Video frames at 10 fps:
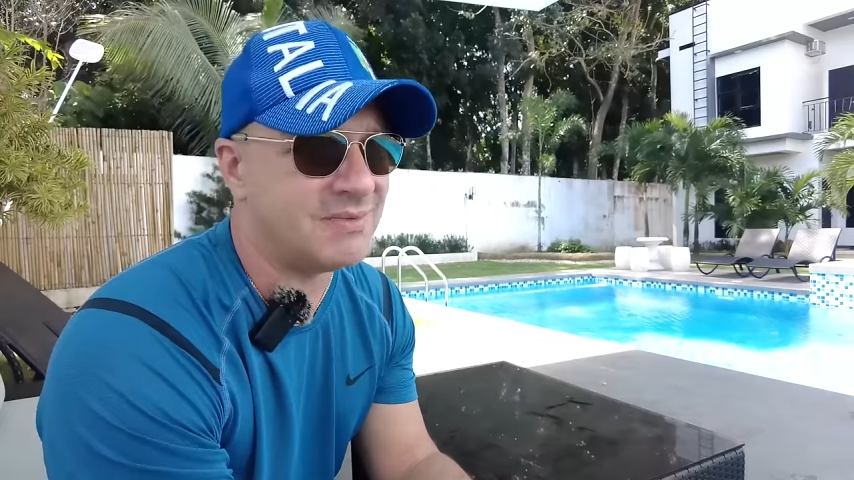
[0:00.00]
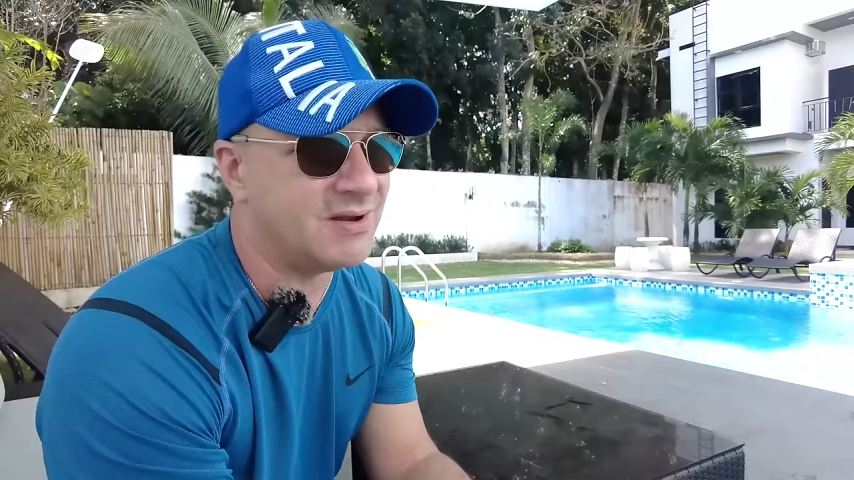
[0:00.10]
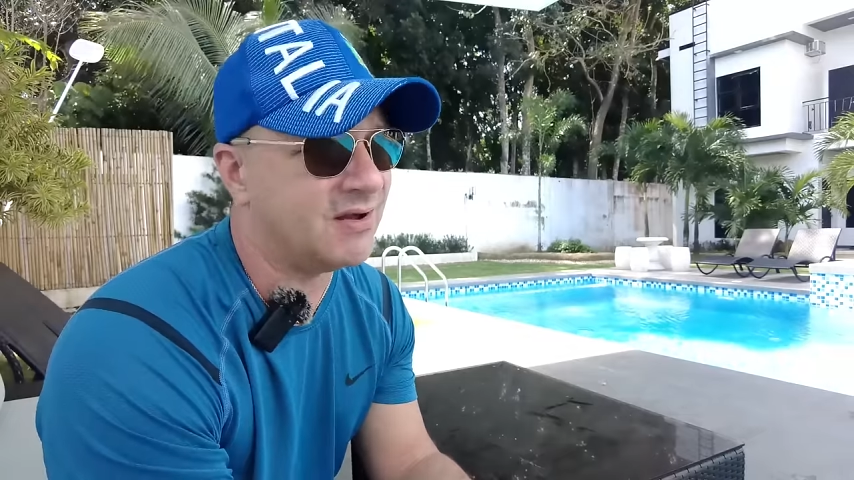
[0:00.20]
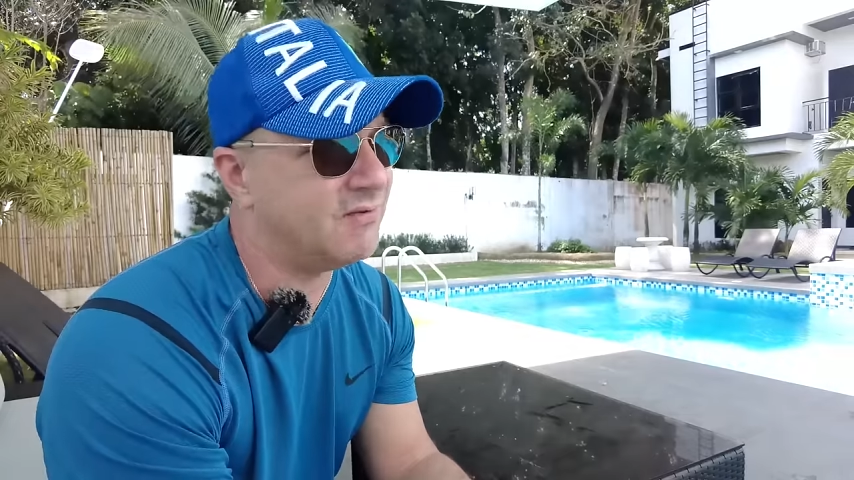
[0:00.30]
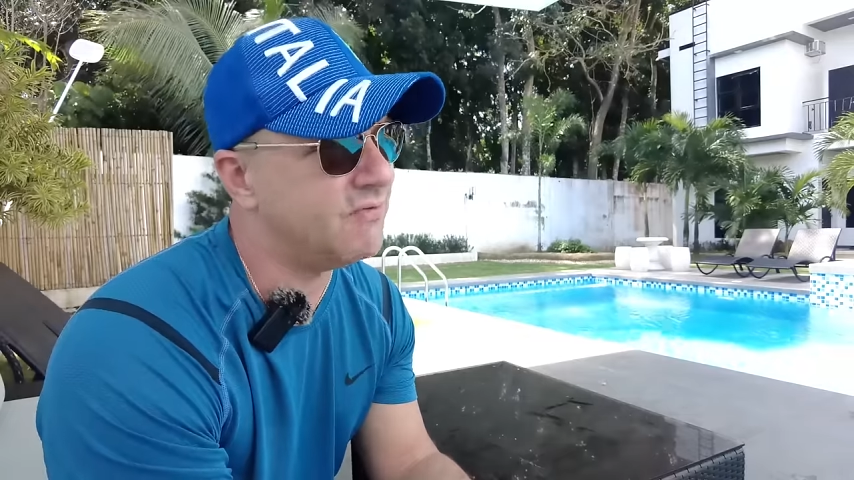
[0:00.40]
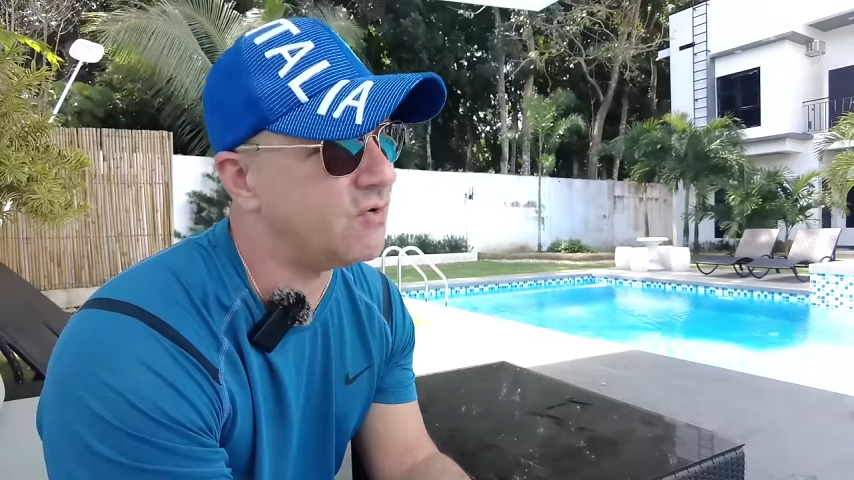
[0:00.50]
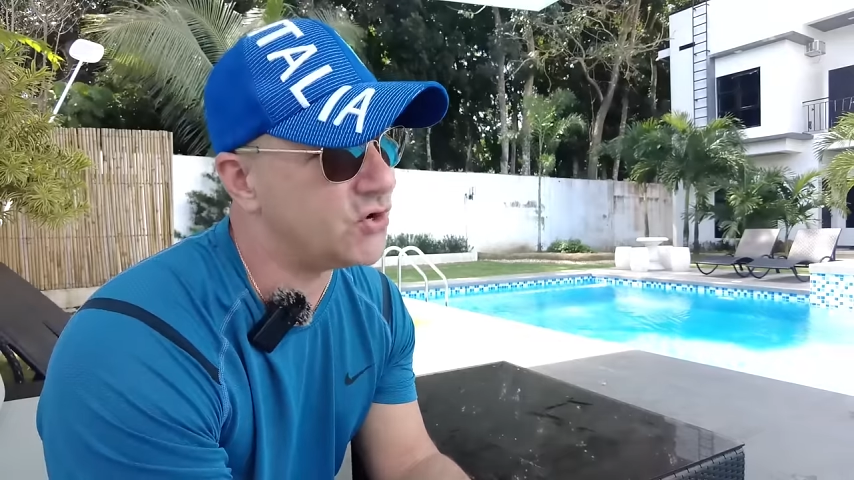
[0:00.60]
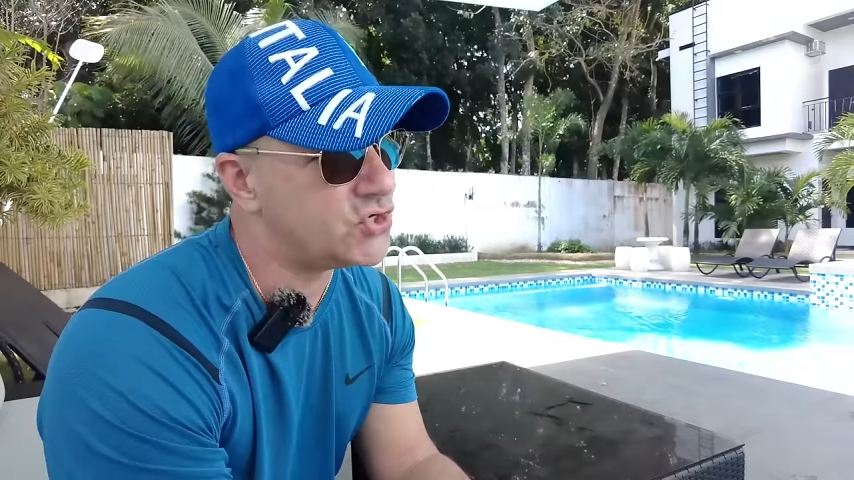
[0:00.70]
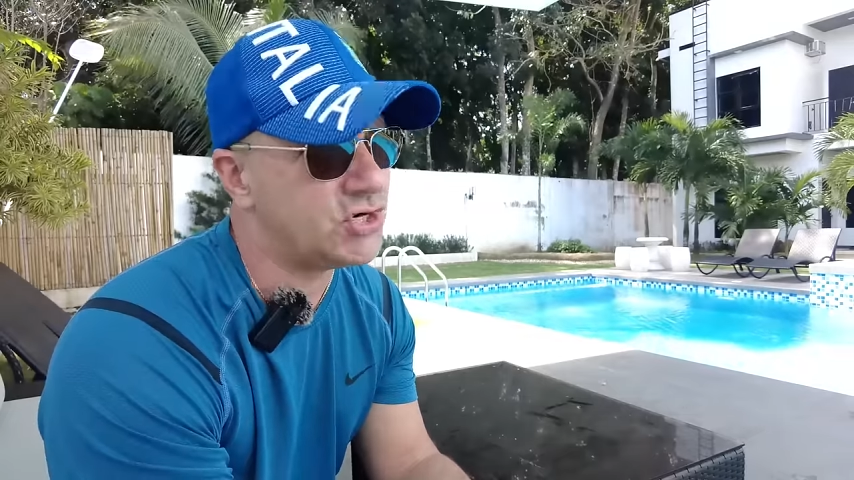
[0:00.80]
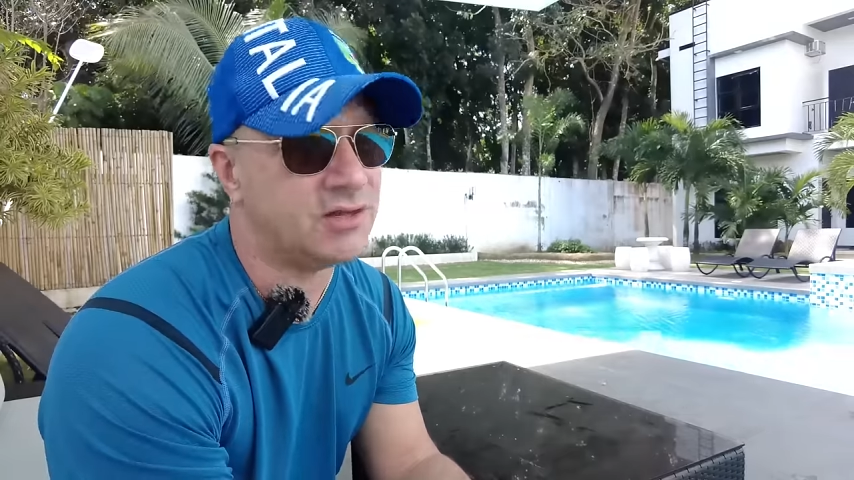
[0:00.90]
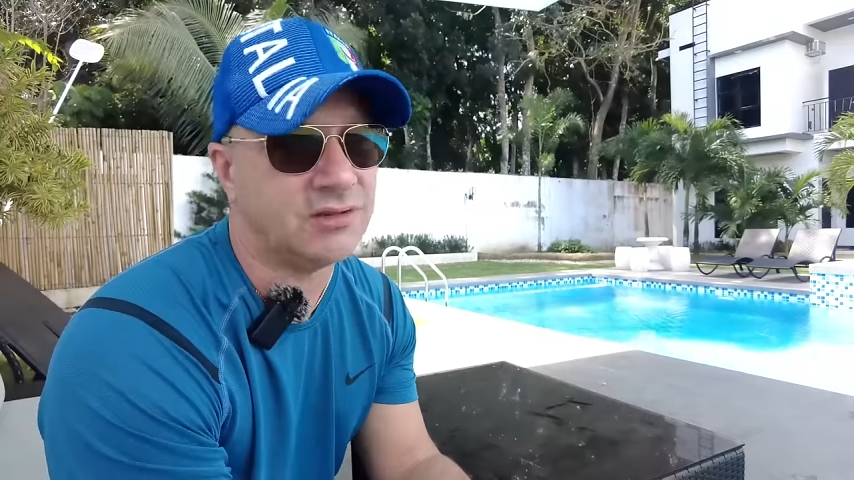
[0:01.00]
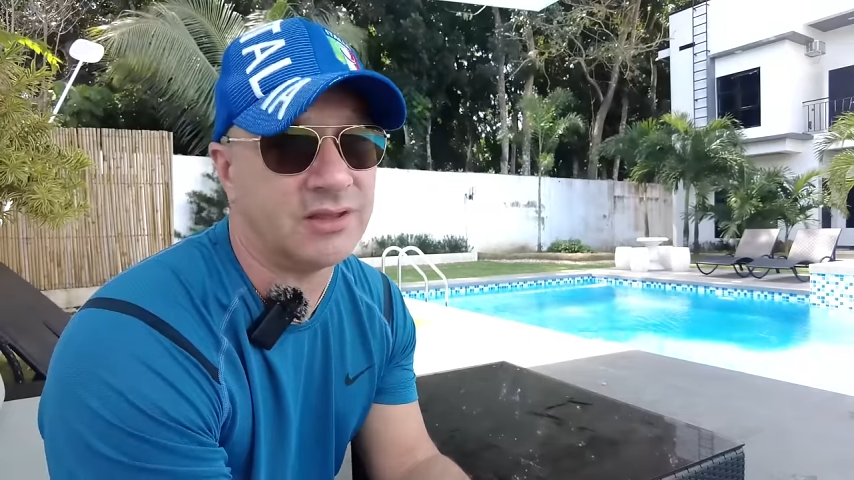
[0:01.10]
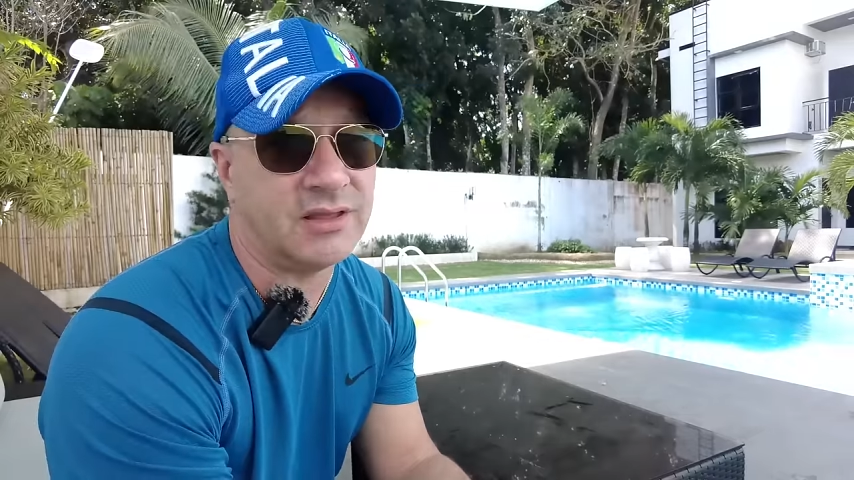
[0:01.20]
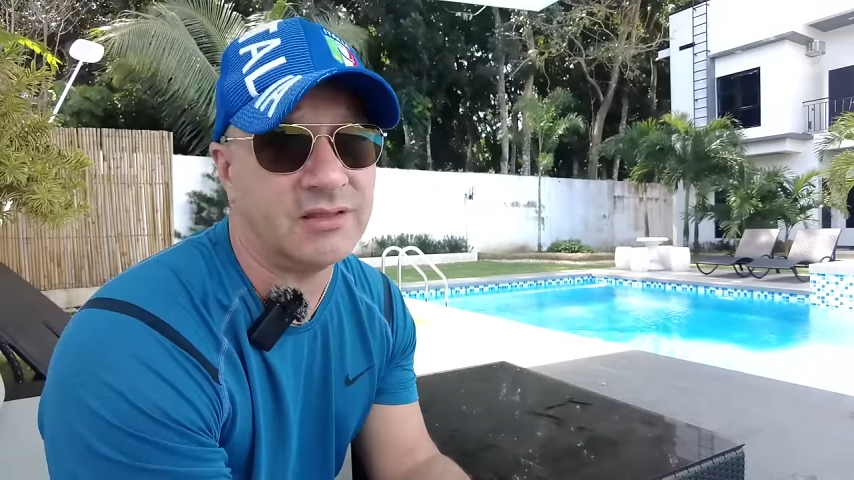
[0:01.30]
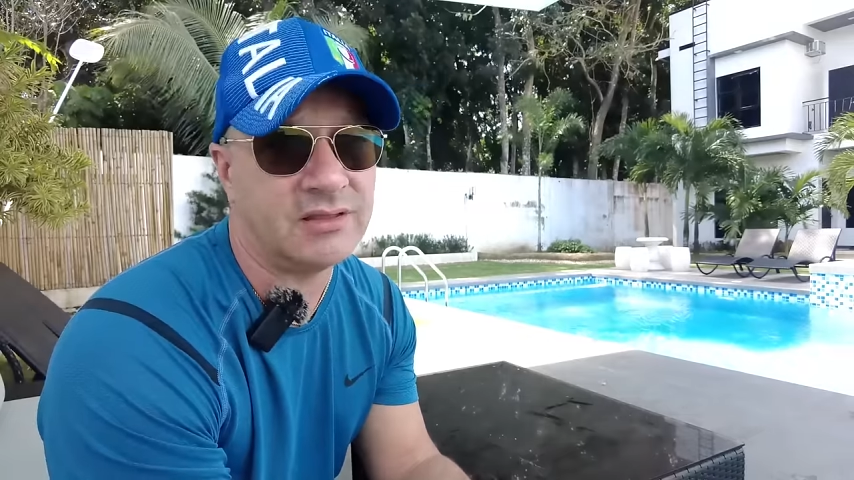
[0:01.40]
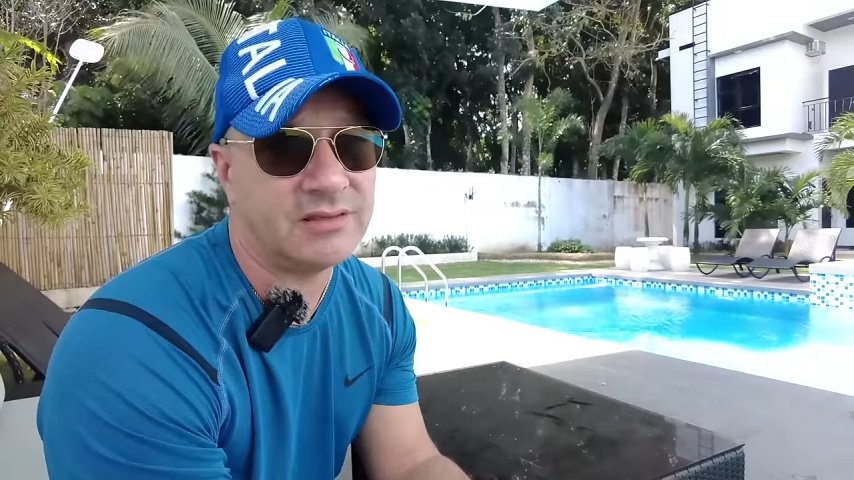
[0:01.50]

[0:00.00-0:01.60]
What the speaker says: And unfortunately,